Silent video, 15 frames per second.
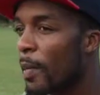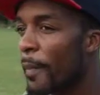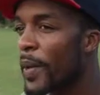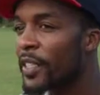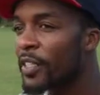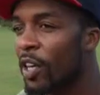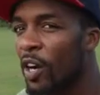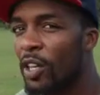But
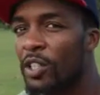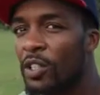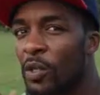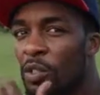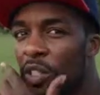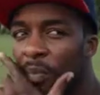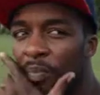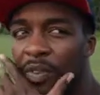it's also
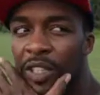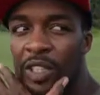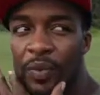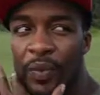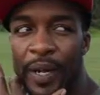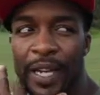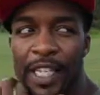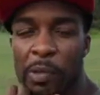something
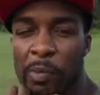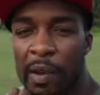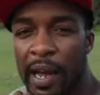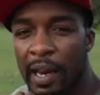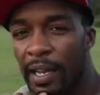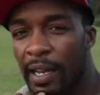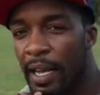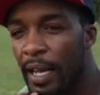strange about
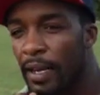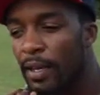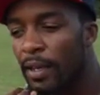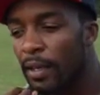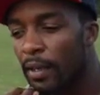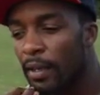Atlanta,